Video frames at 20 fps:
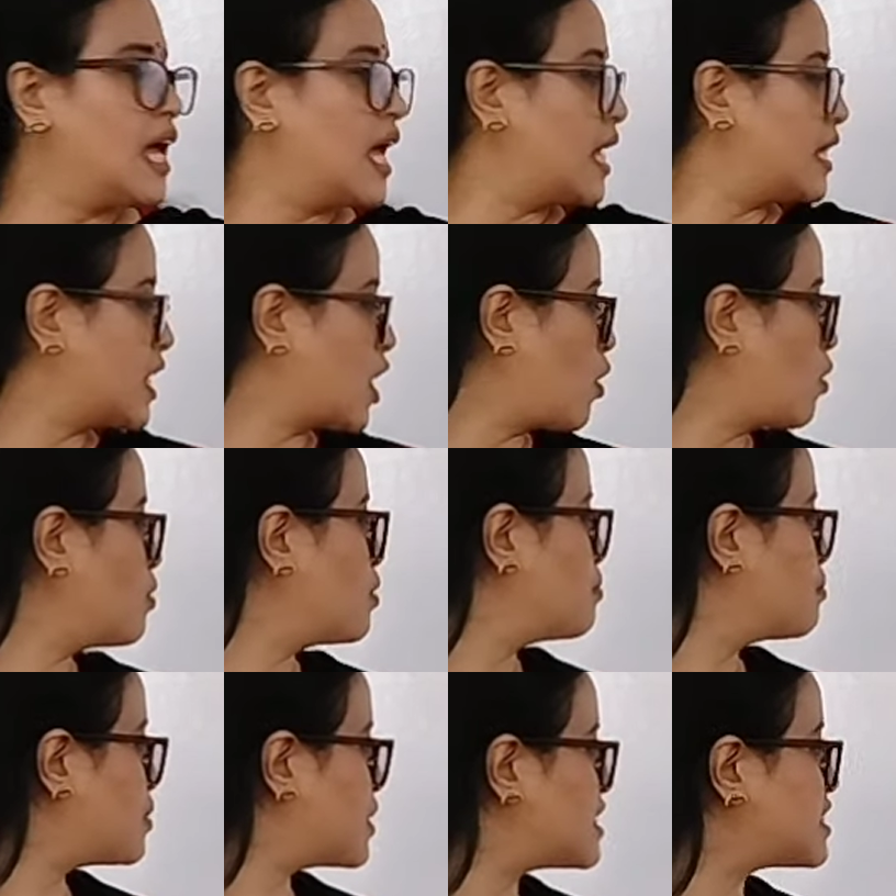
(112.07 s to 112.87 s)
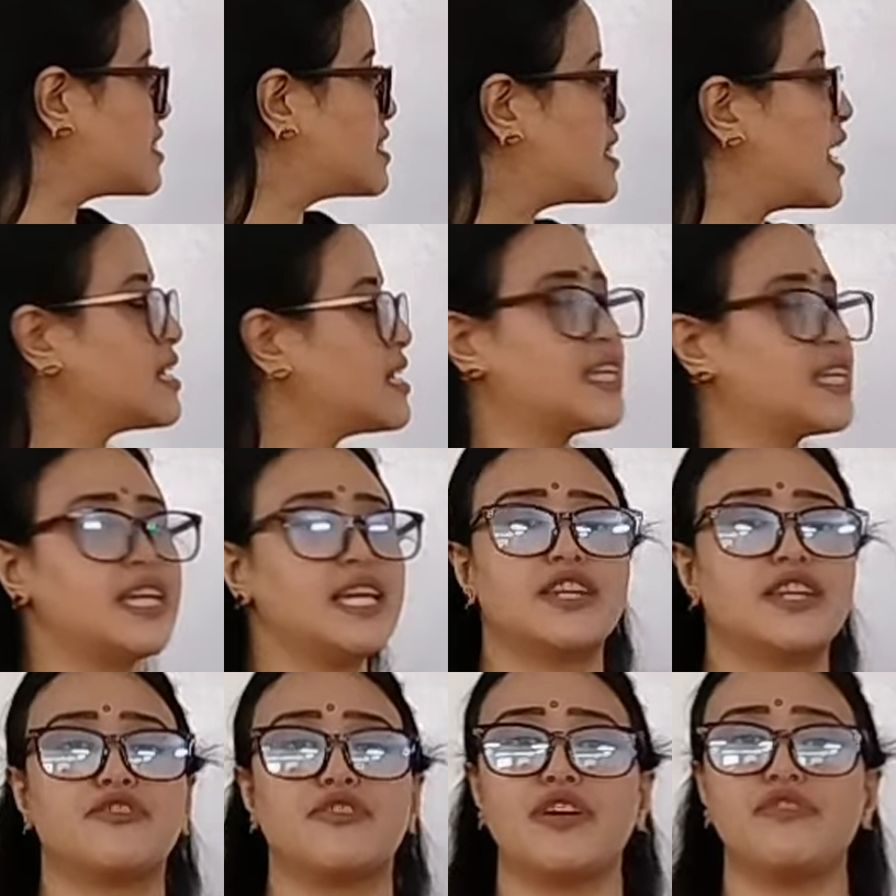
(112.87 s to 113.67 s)
Now,
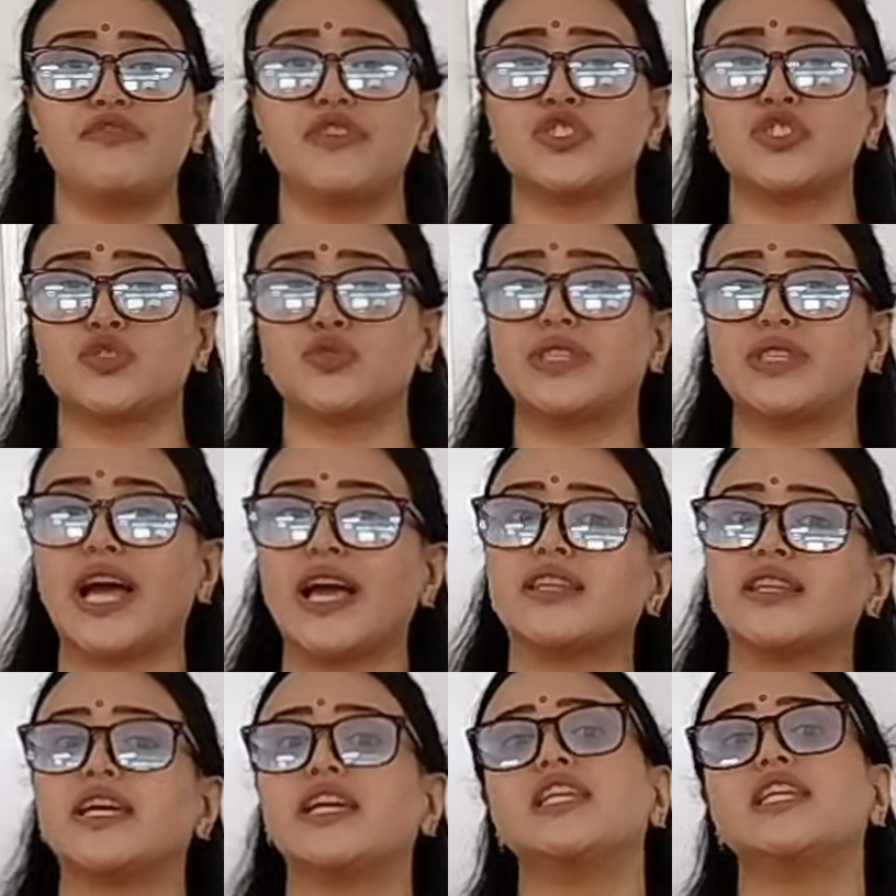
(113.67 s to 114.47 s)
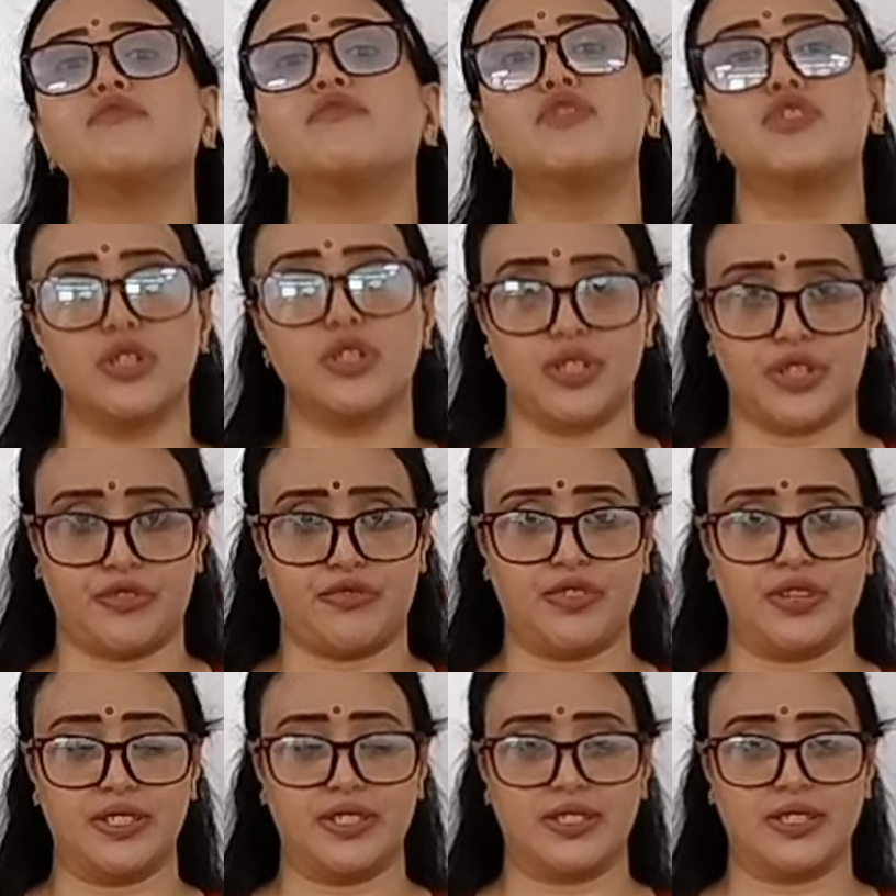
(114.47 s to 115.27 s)
personality, it refers to that individual
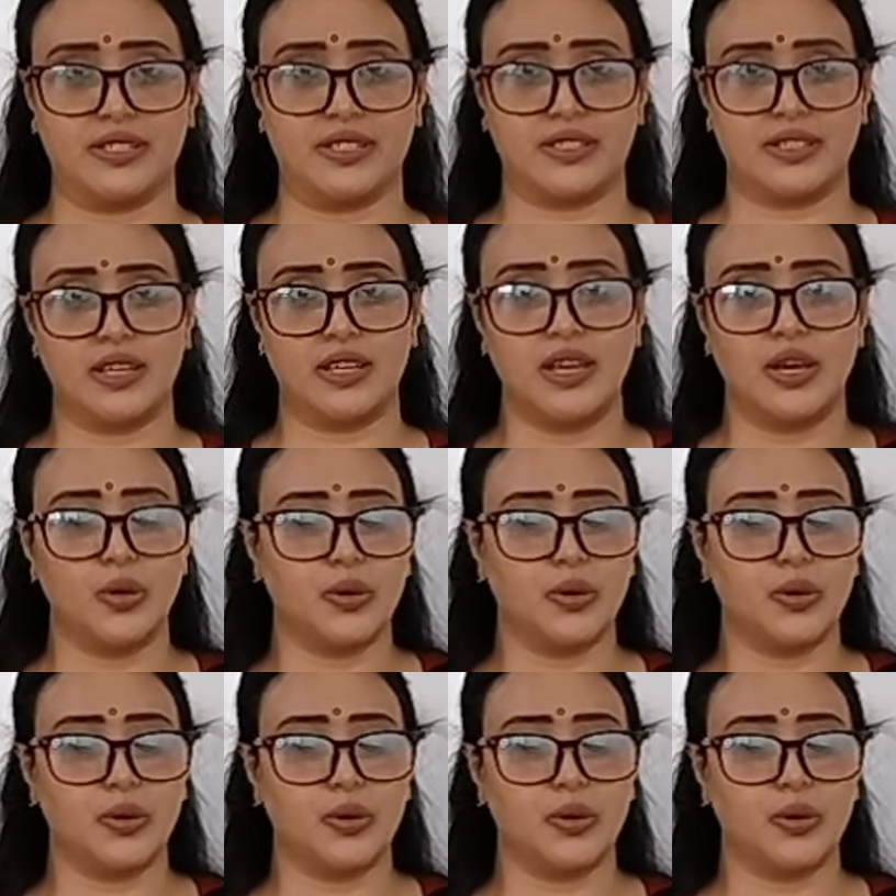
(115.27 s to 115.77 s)
differences.